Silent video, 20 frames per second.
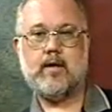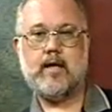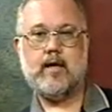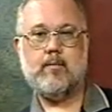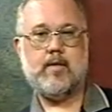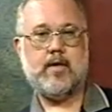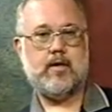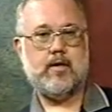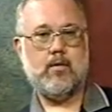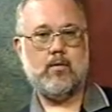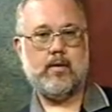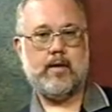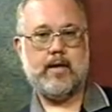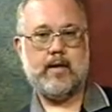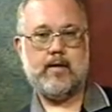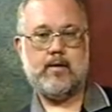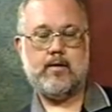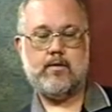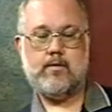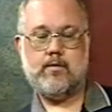can be
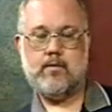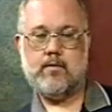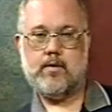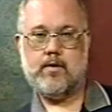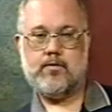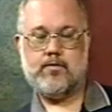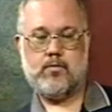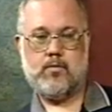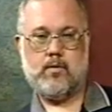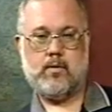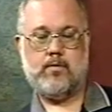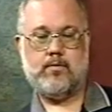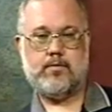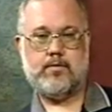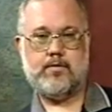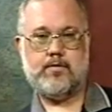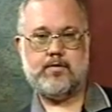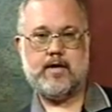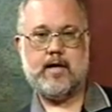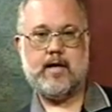donated to the Historical
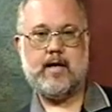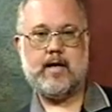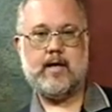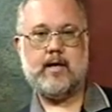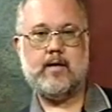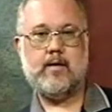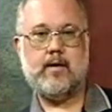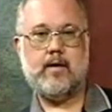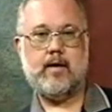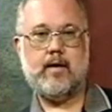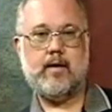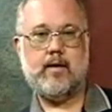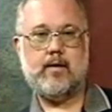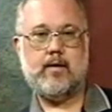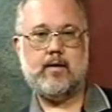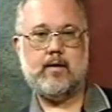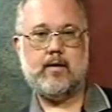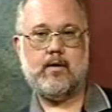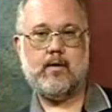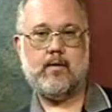Society
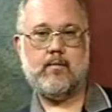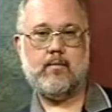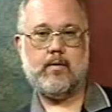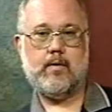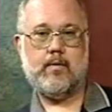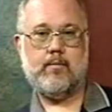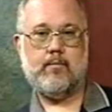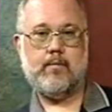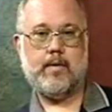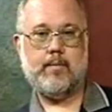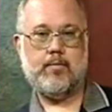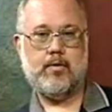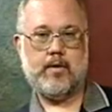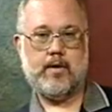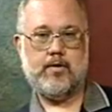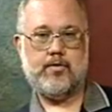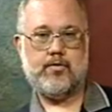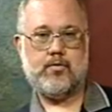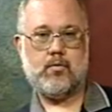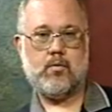and be
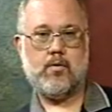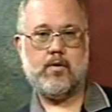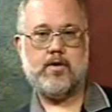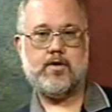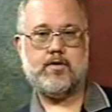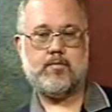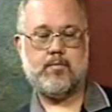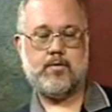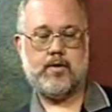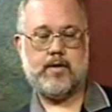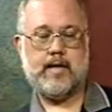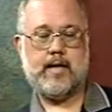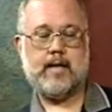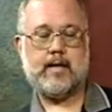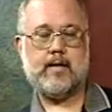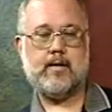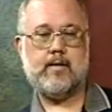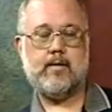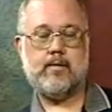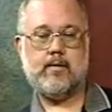put in storage,
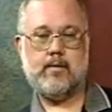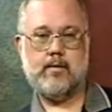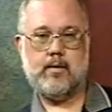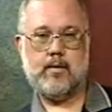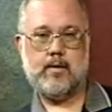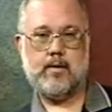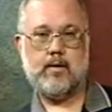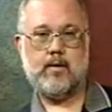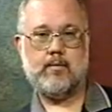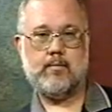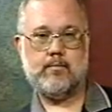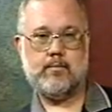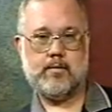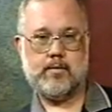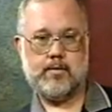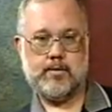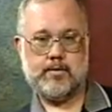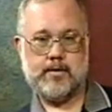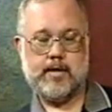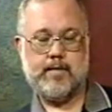protected,
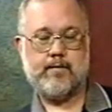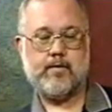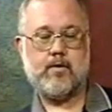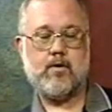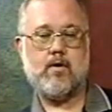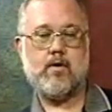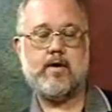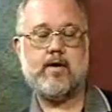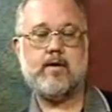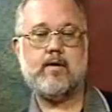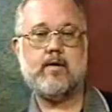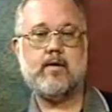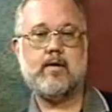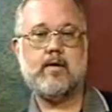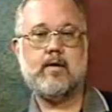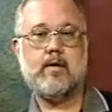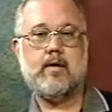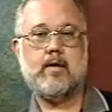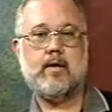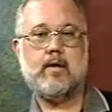safeguarded,
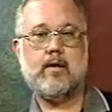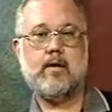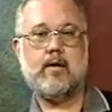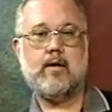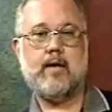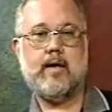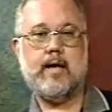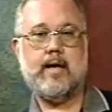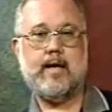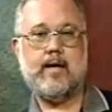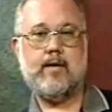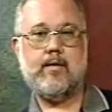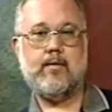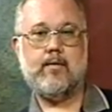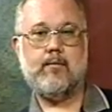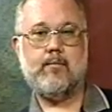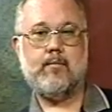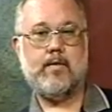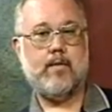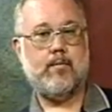
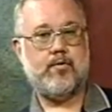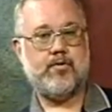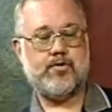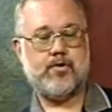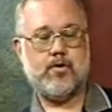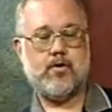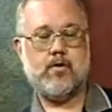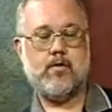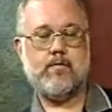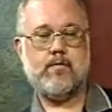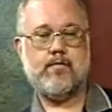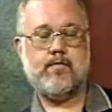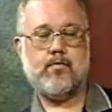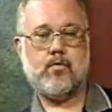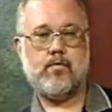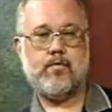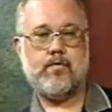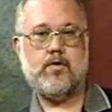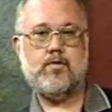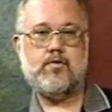and then preserved
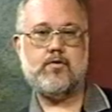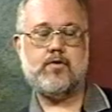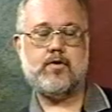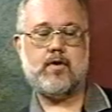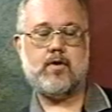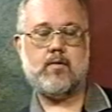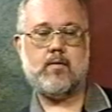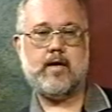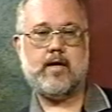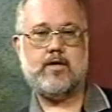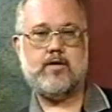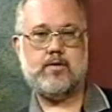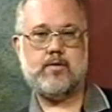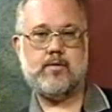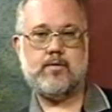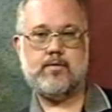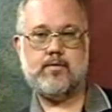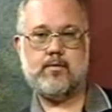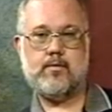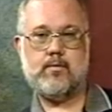for future
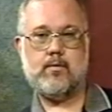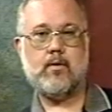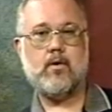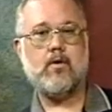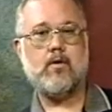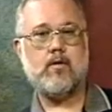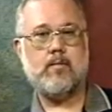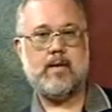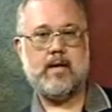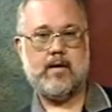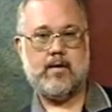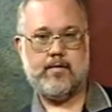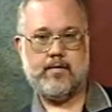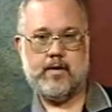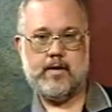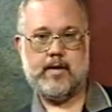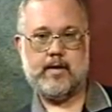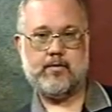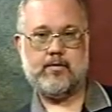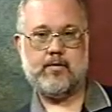generations to learn about
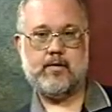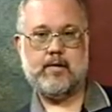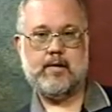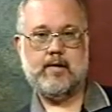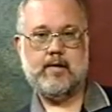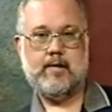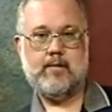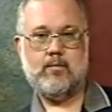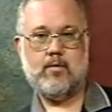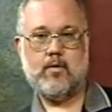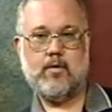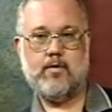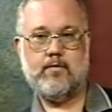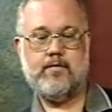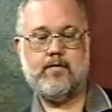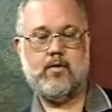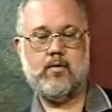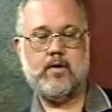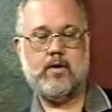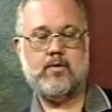things. One of
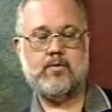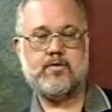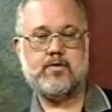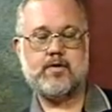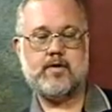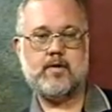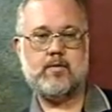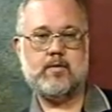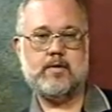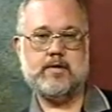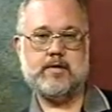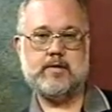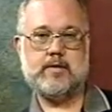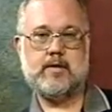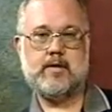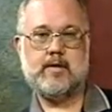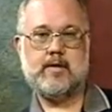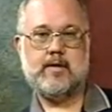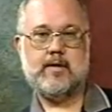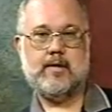the photos
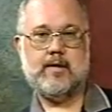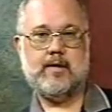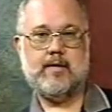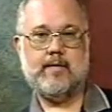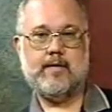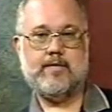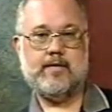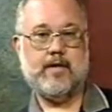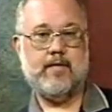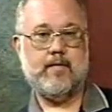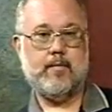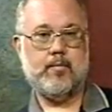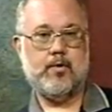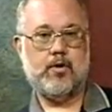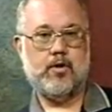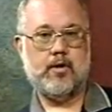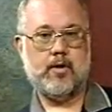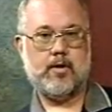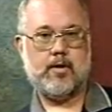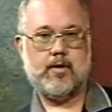that's in the
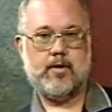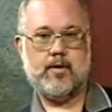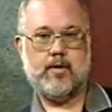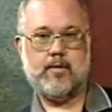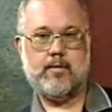book,